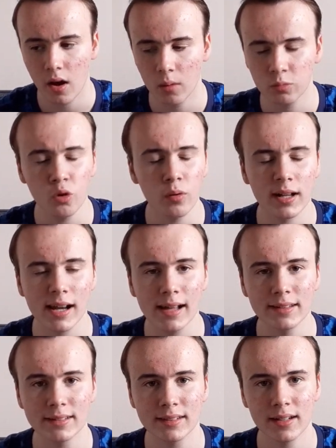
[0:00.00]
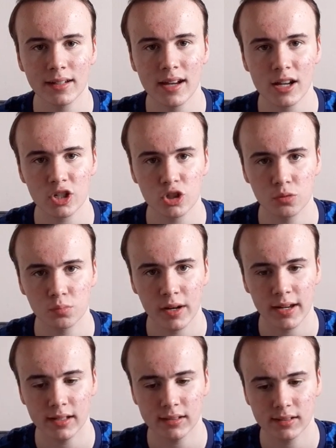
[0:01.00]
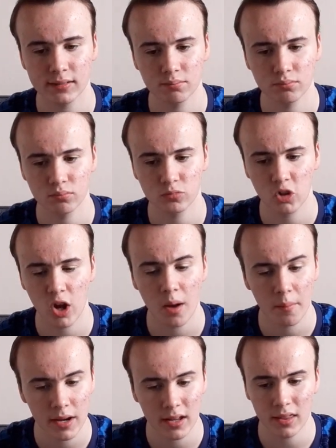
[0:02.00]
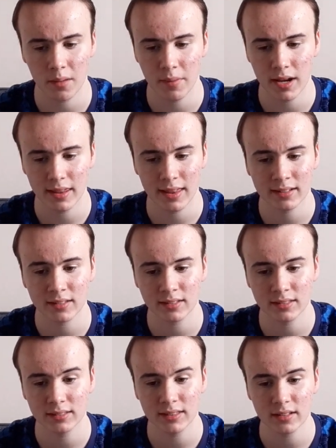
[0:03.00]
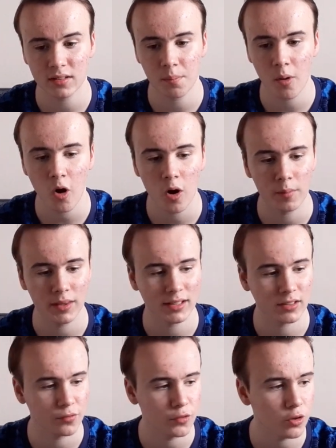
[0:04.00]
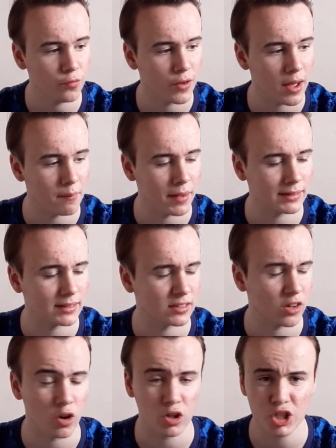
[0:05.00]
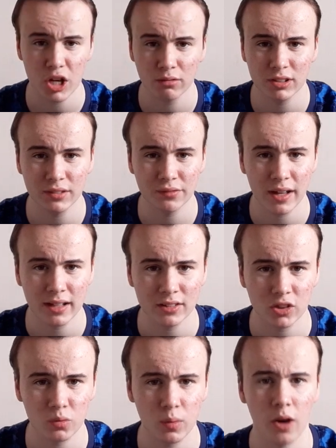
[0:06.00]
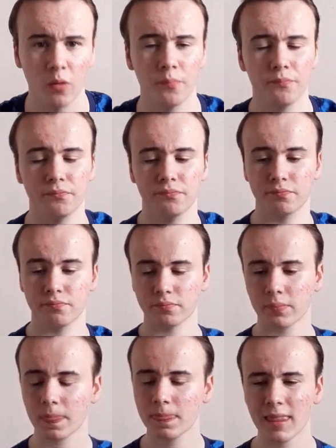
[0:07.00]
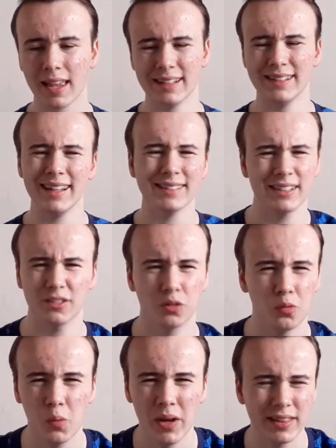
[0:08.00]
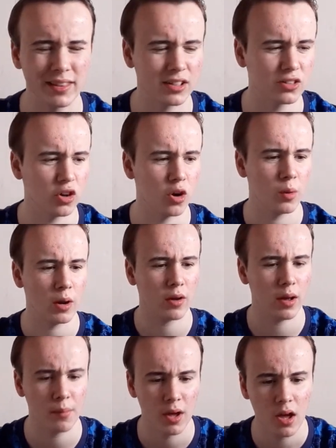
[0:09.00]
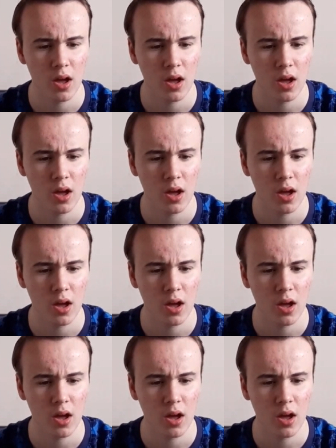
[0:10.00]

I'm sort of glad this international break's coming at the minute. There's there's a part of me, there's a few fan bases that are Chelsea fans as well. Yes, it's all weird, the Qatar World Cup.